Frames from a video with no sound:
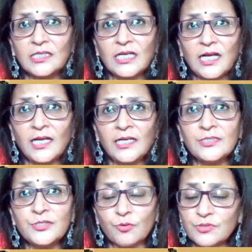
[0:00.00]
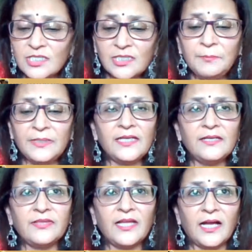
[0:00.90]
I totally believe
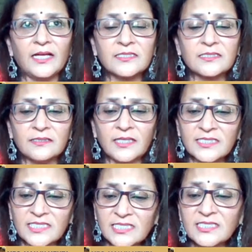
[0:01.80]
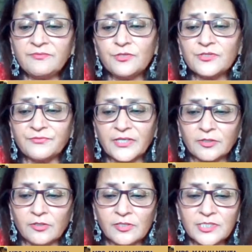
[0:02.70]
that the extensive use of
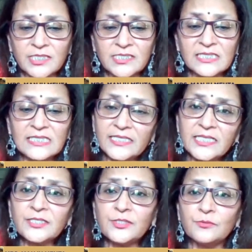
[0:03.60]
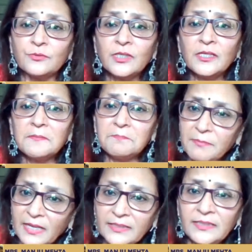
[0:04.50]
technology is leading to
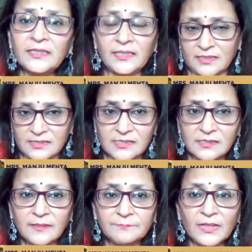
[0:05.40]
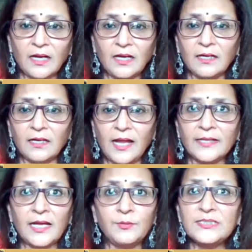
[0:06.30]
many things. And
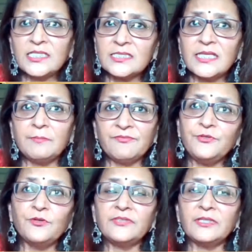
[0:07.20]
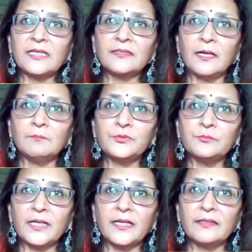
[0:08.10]
I will just name a few of them that come to
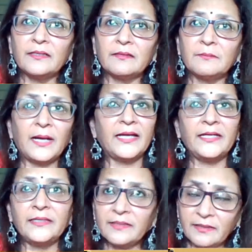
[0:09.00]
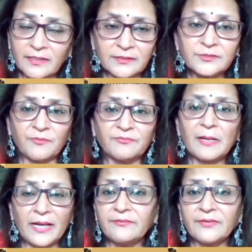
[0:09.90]
my mind at the top of my
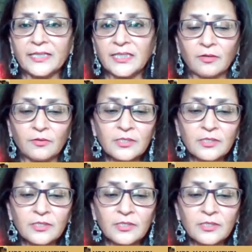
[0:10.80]
mind right now.